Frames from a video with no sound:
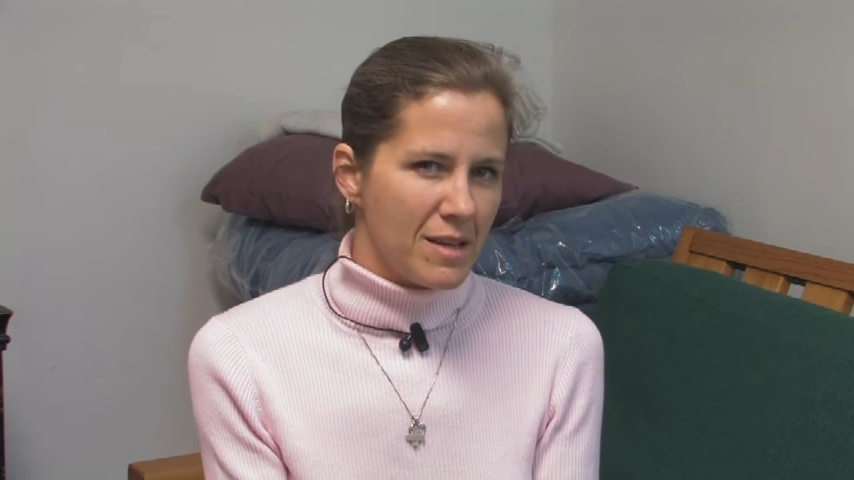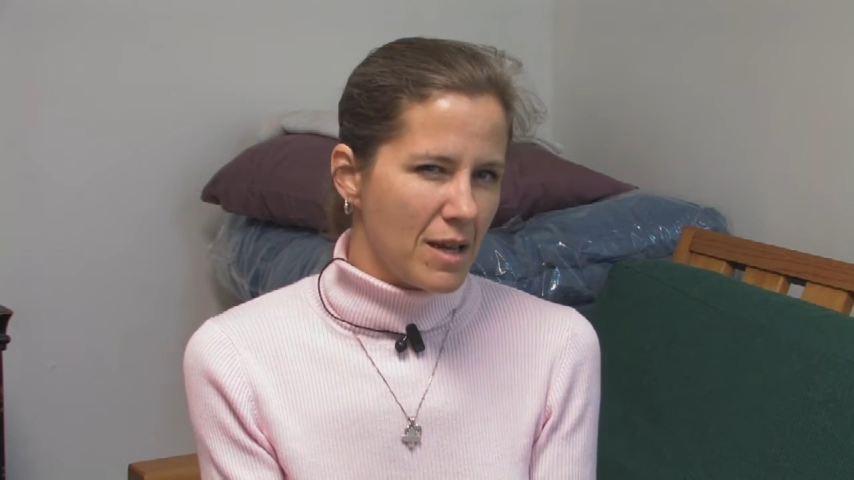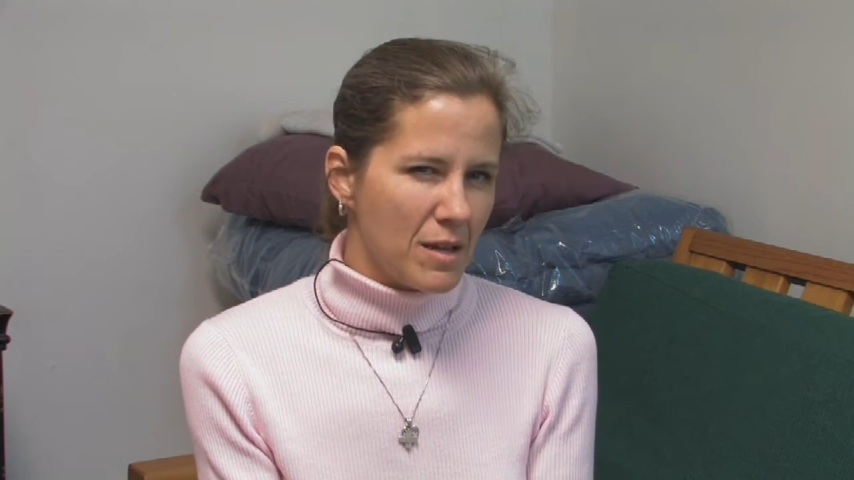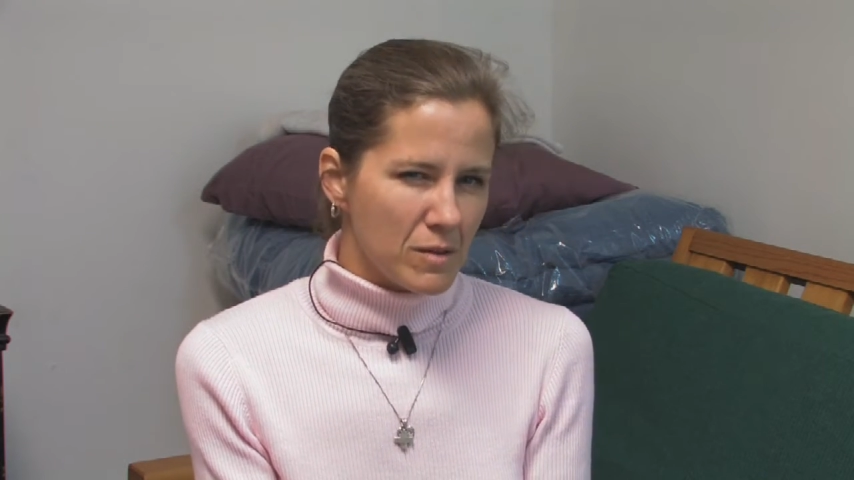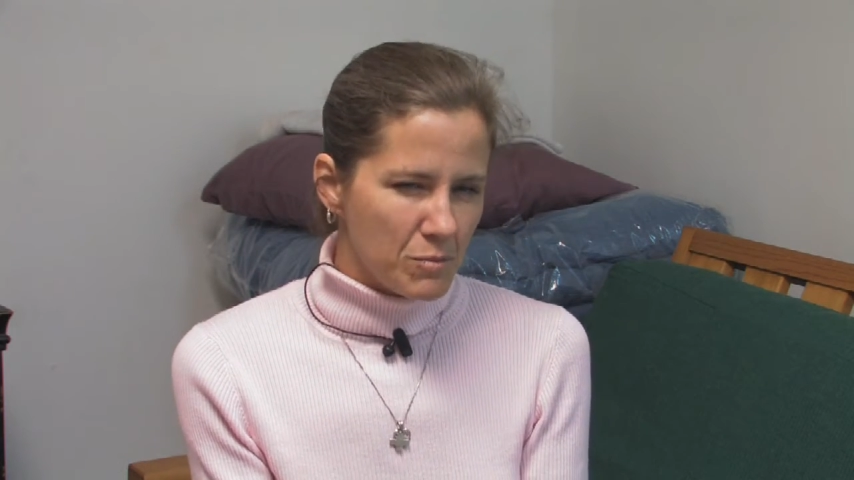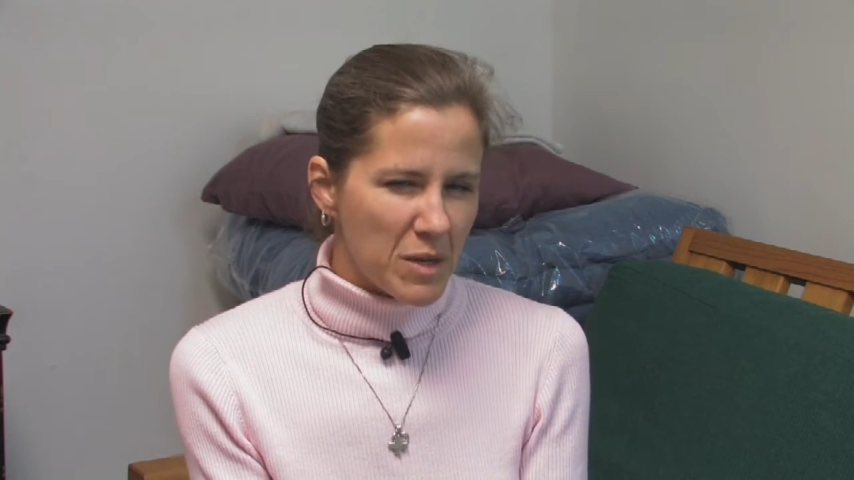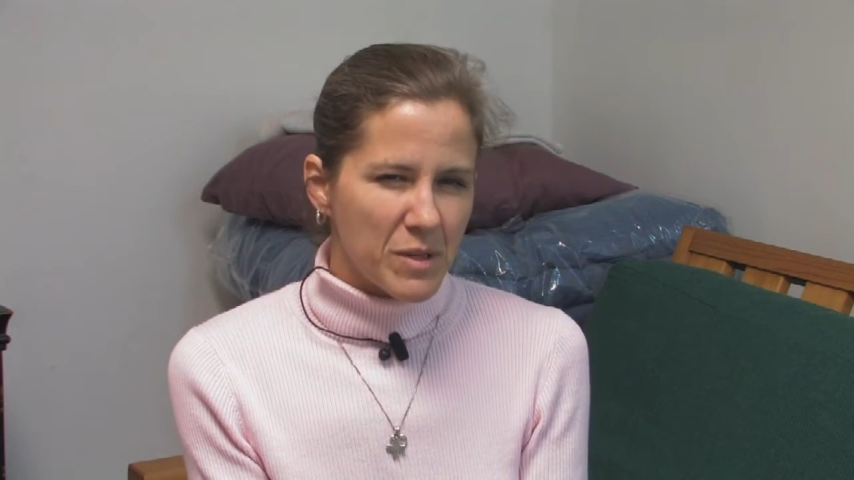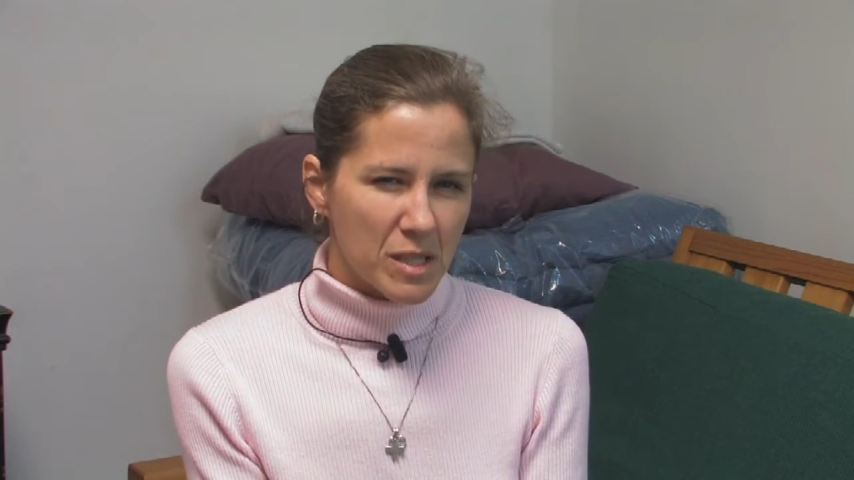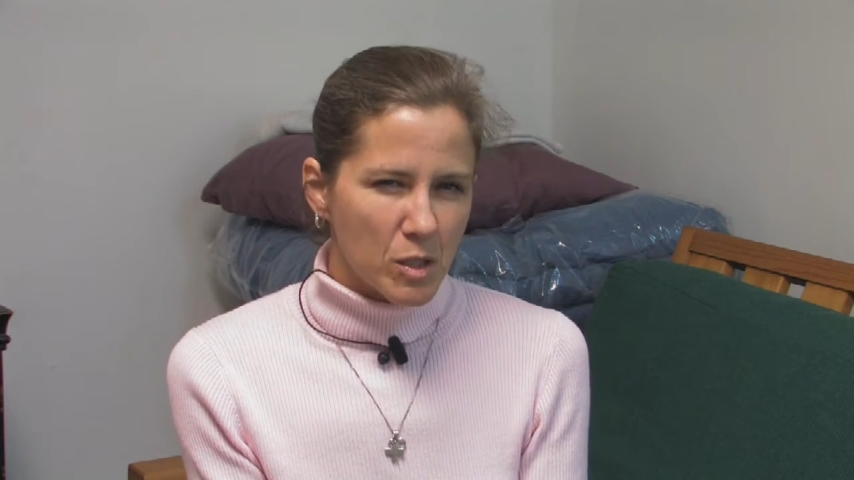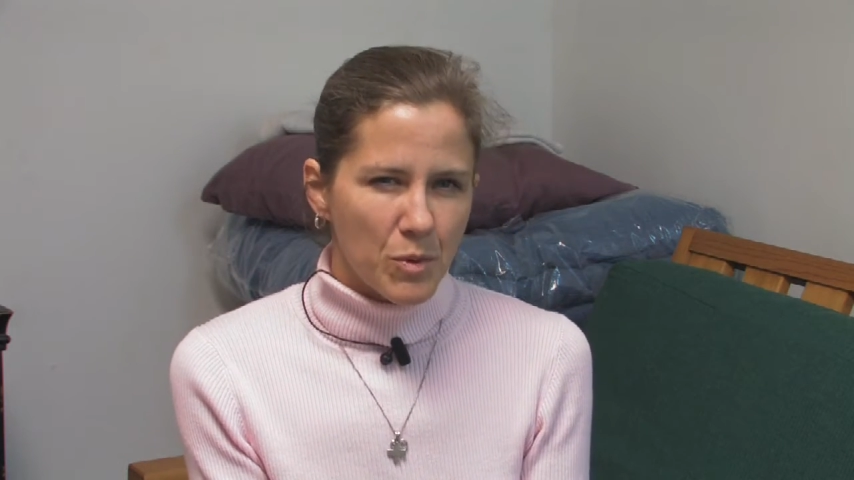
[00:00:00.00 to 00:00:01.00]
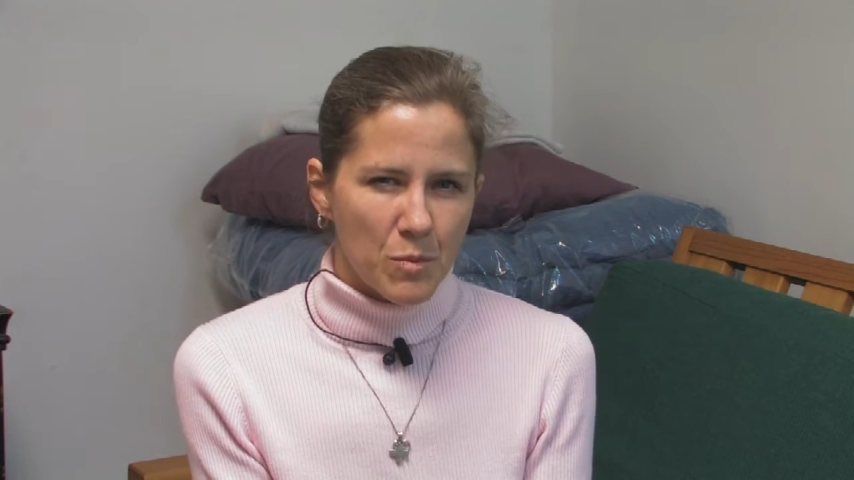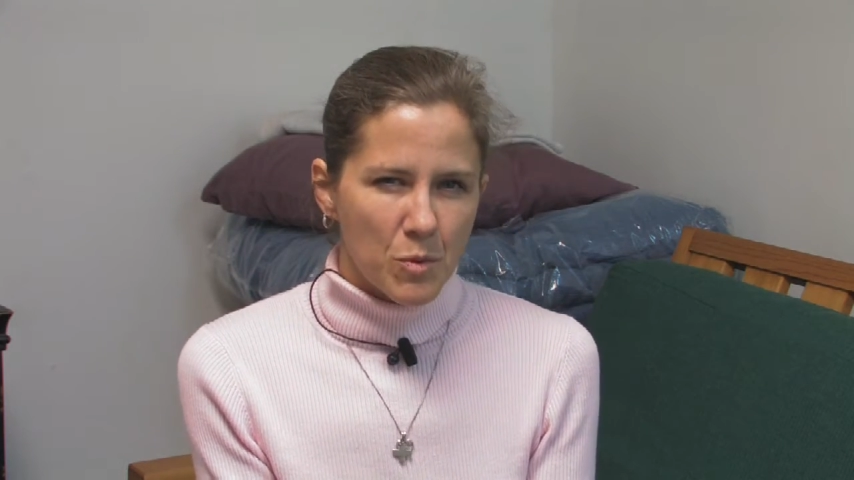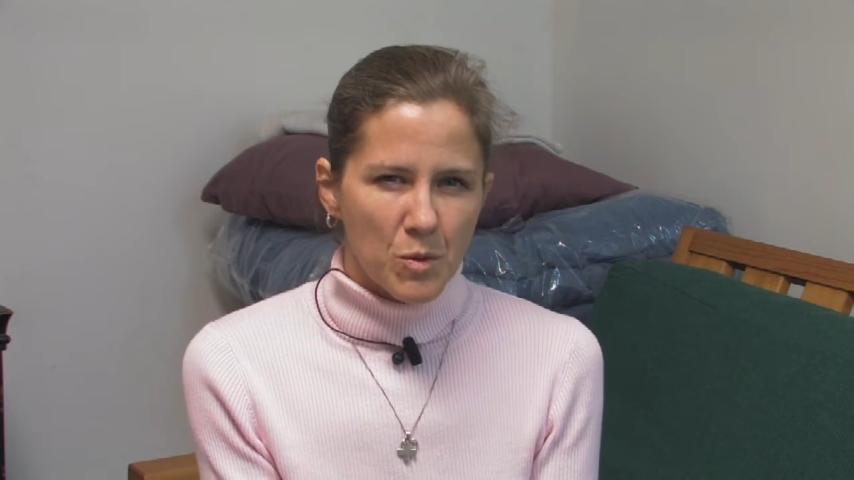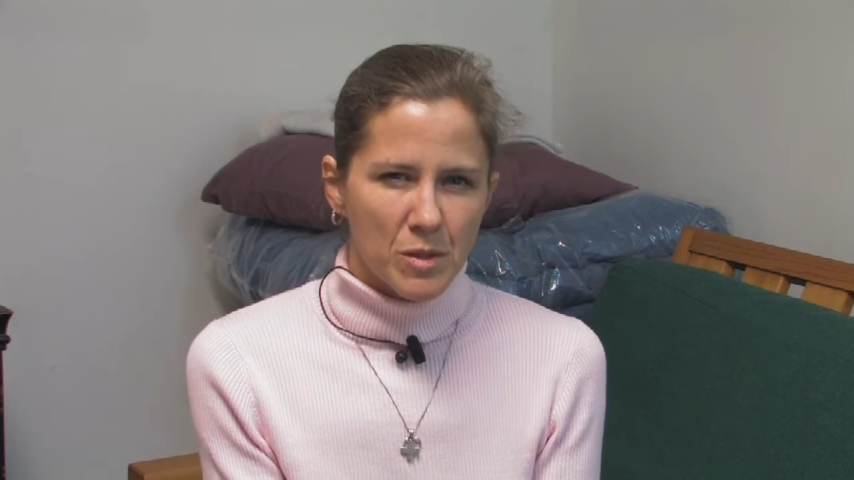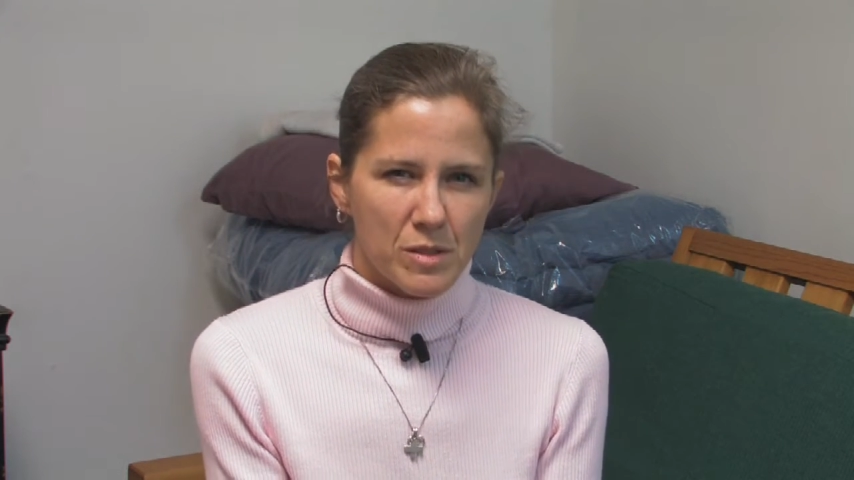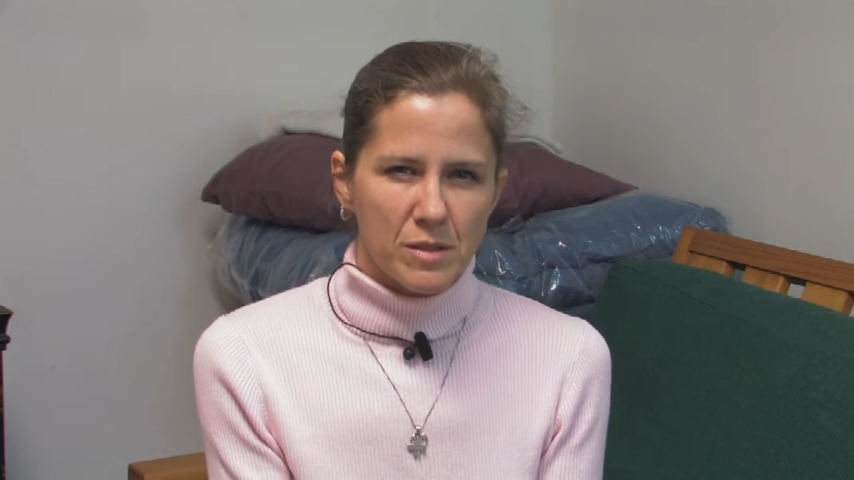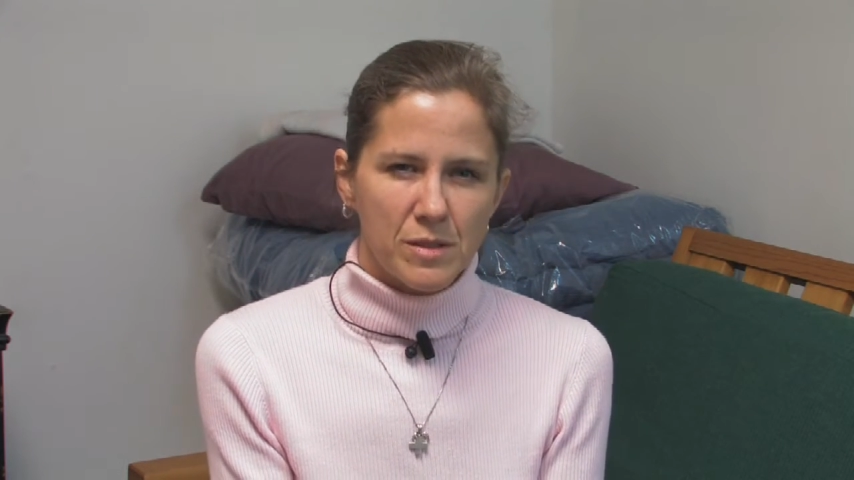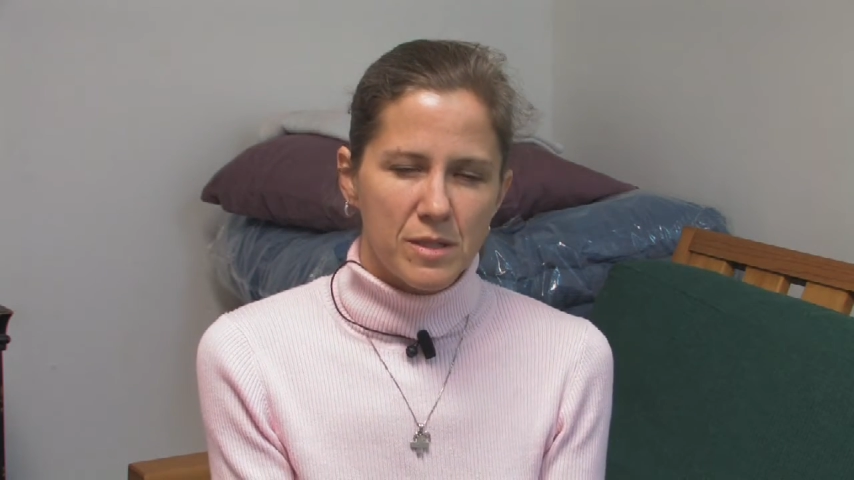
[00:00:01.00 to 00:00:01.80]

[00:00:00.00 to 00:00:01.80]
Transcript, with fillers: maybe a little bit more